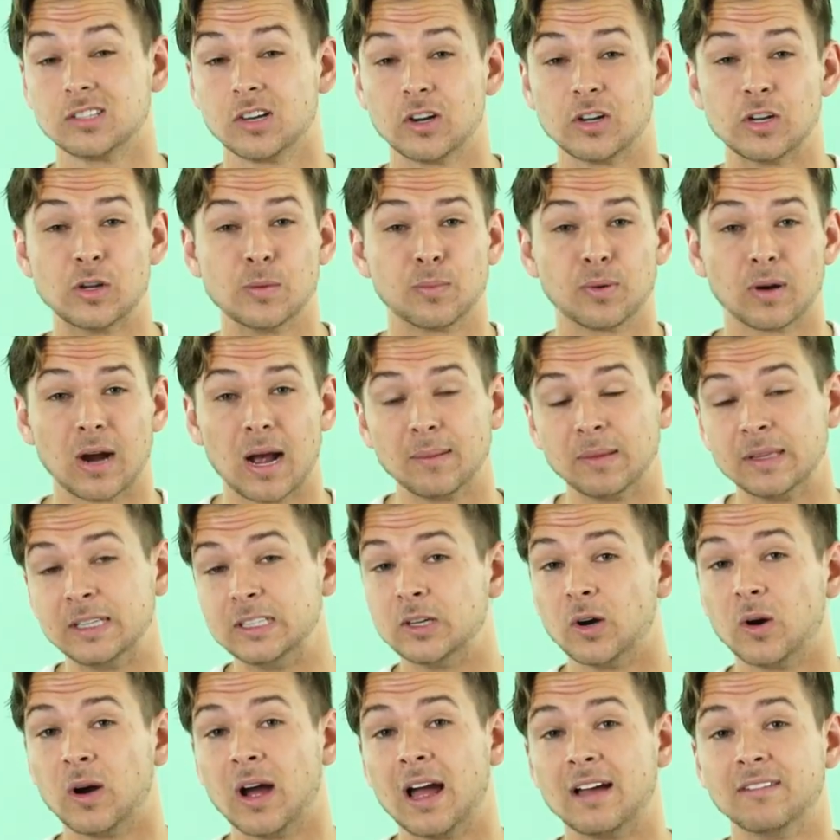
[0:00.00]
are you probably
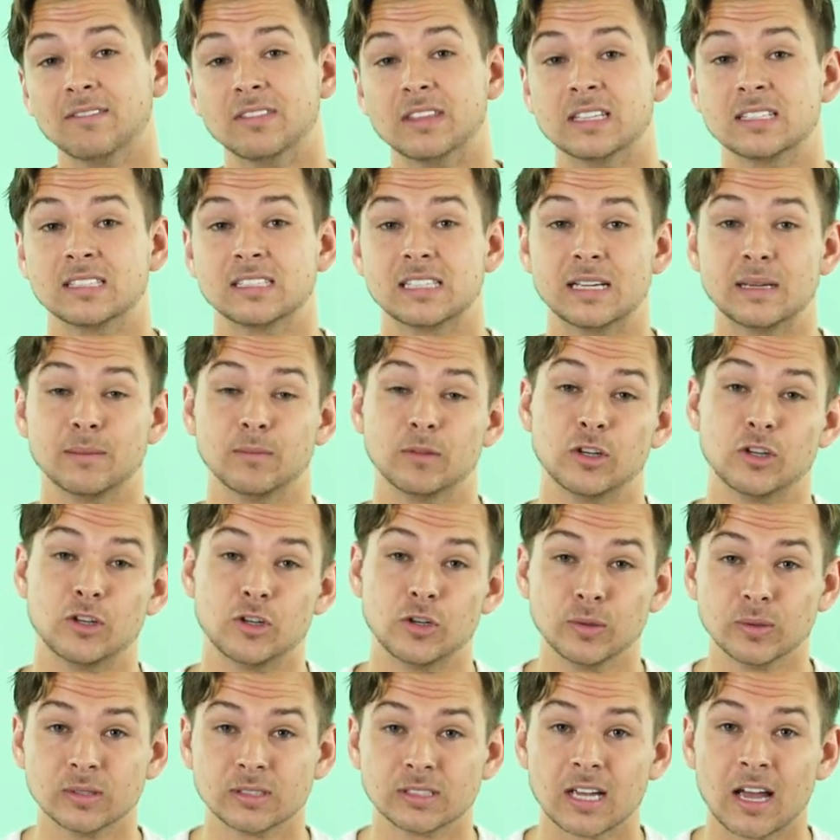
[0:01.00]
don't have the same
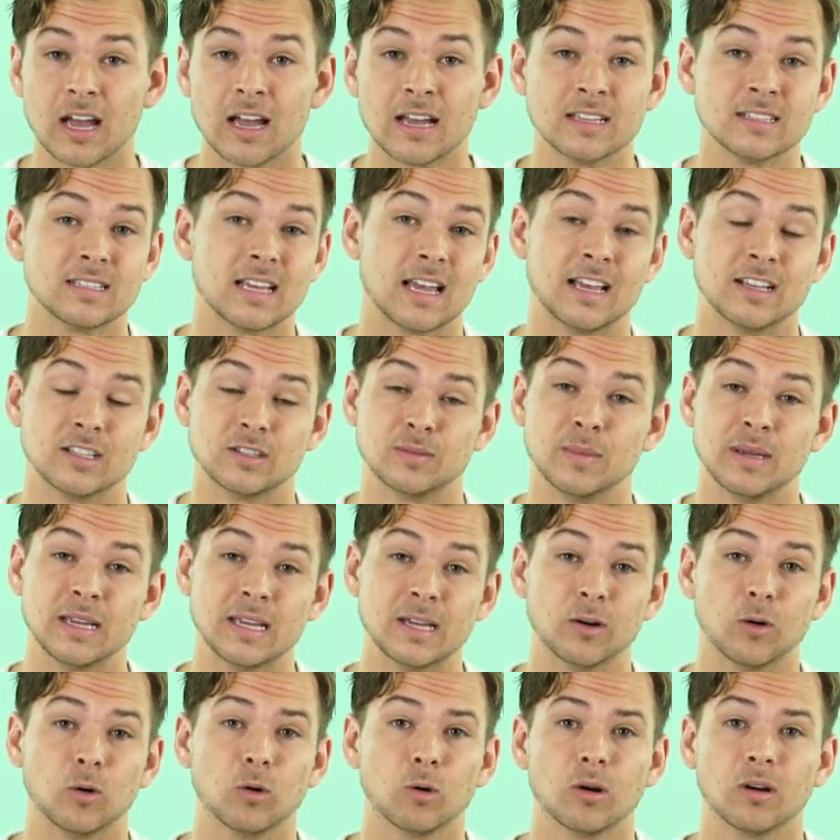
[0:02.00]
shoe size as
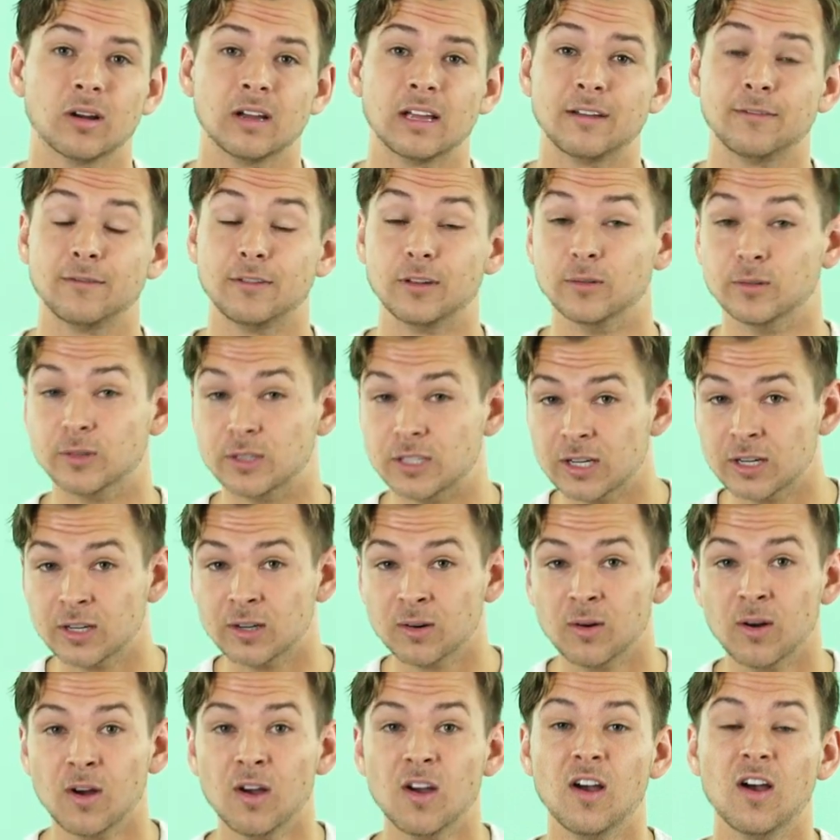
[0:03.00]
me, or if you
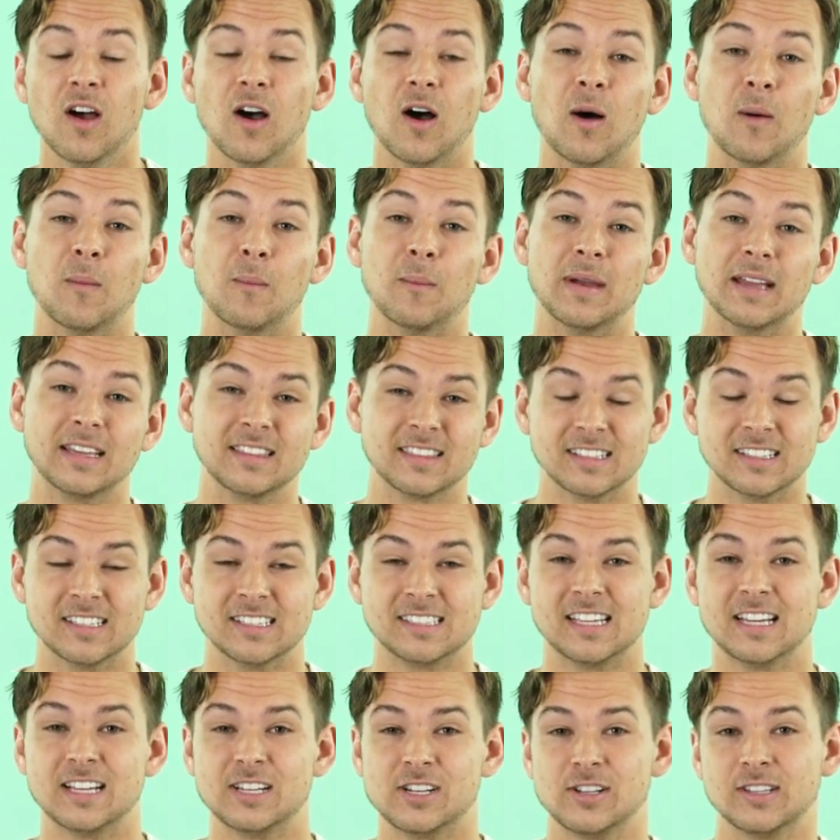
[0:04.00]
do, I'll make the
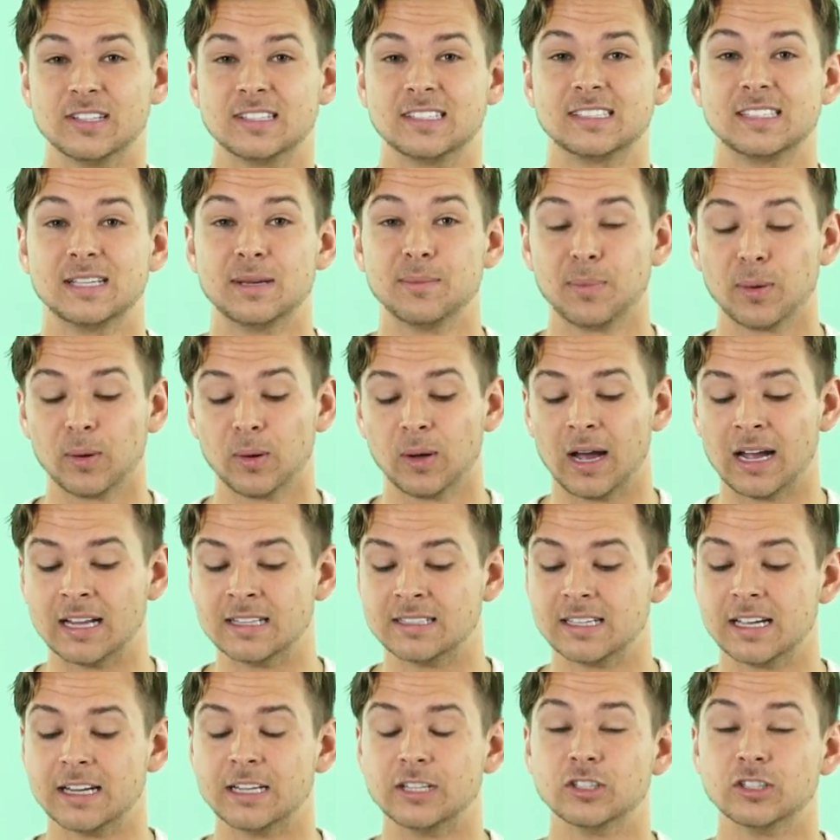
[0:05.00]
decision simple. I'd say